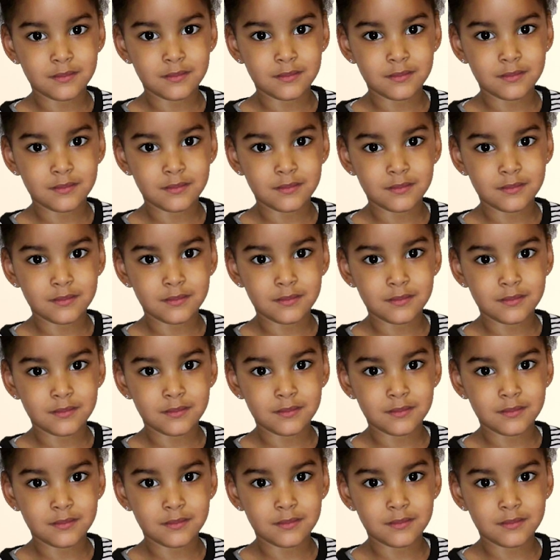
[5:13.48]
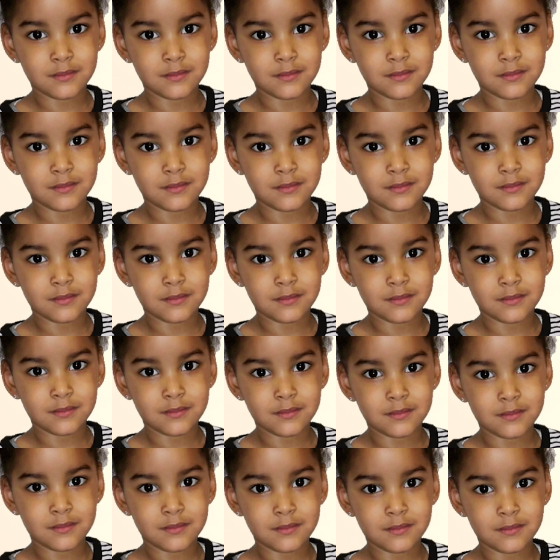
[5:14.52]

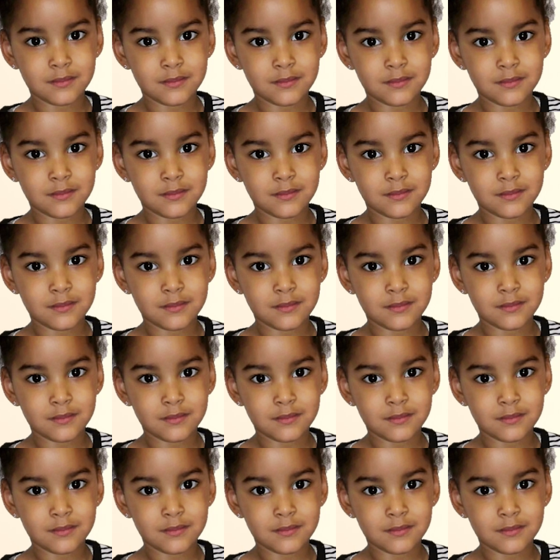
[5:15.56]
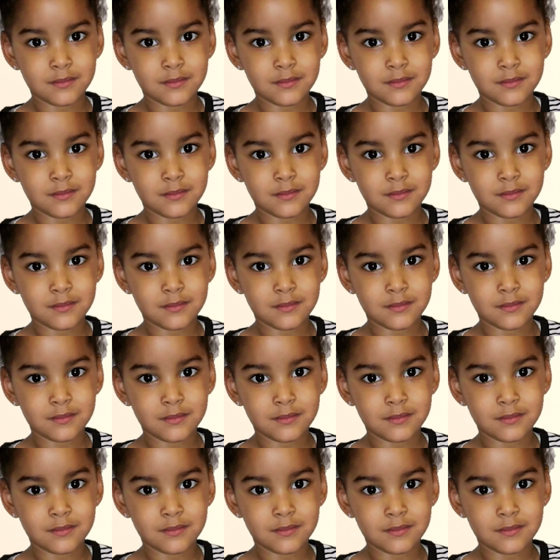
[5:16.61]

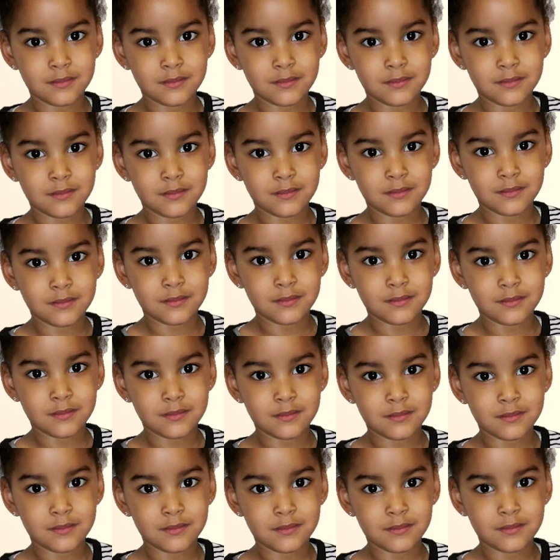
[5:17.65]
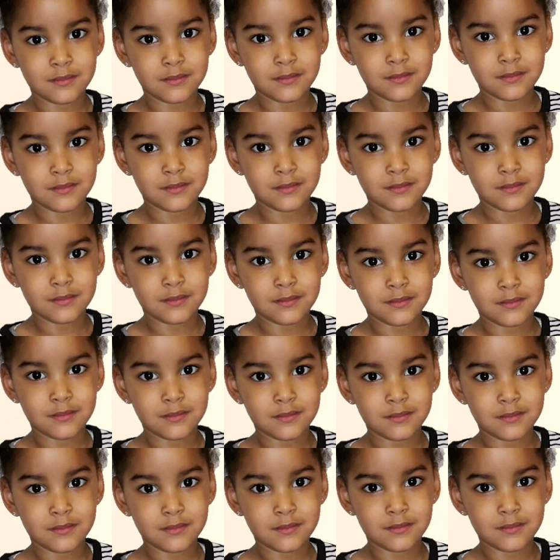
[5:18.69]
[no speech]